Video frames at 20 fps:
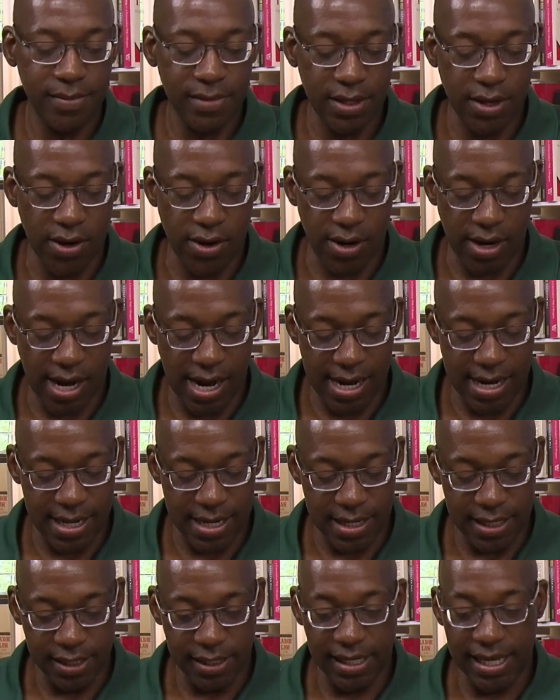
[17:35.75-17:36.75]
all right?
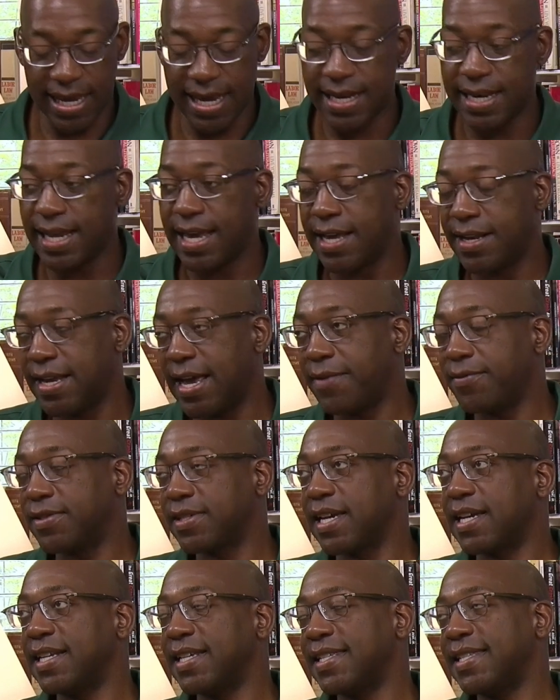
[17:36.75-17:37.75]
And I was
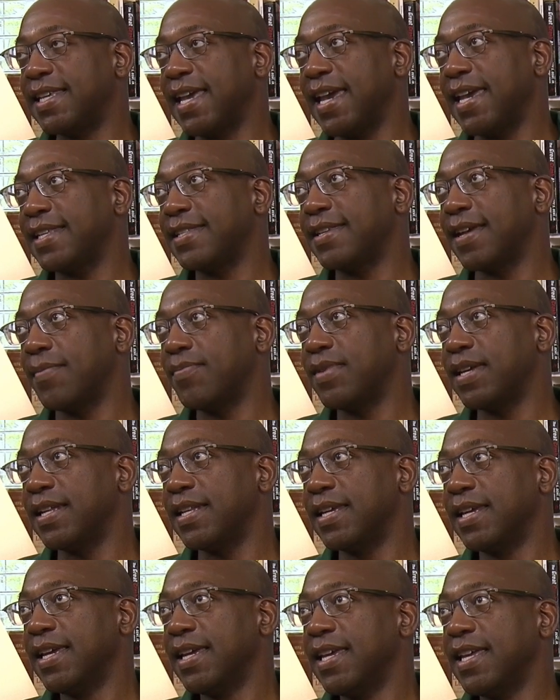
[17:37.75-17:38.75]
gonna say something.
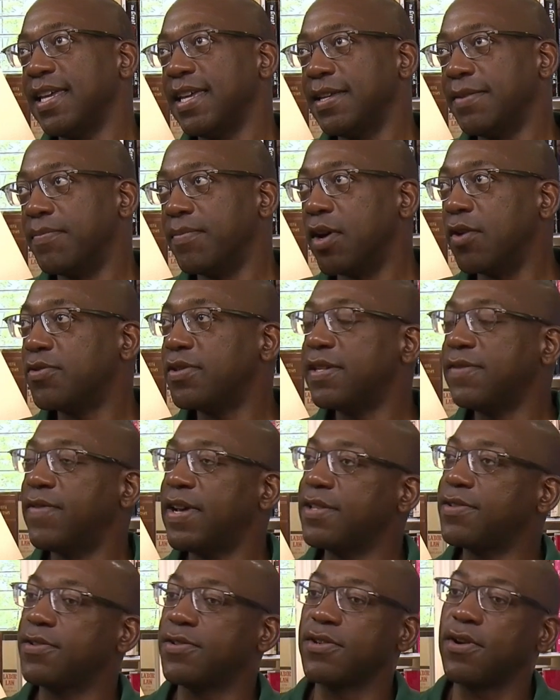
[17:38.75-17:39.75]
Most
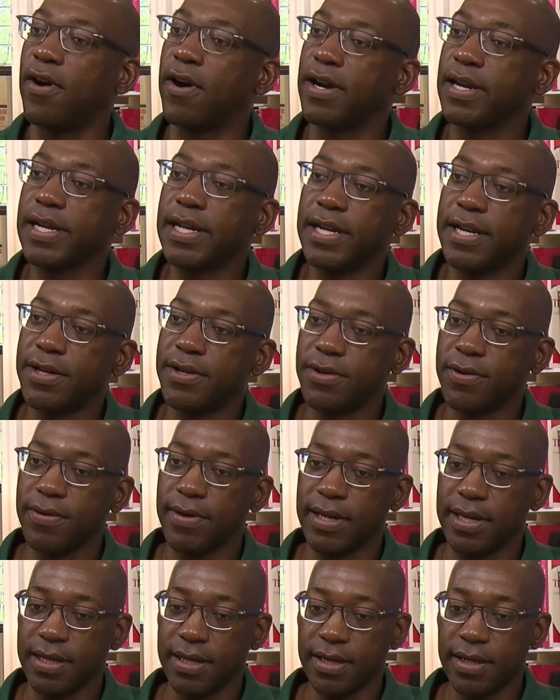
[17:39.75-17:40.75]
investors aren't gonna do
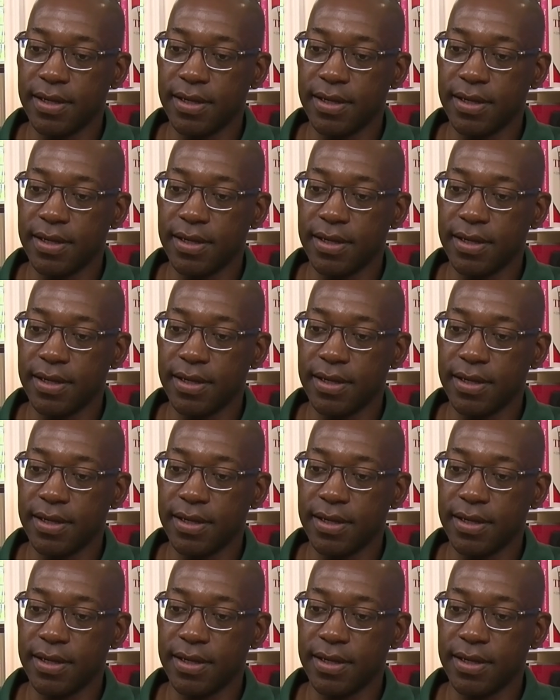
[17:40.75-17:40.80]
it.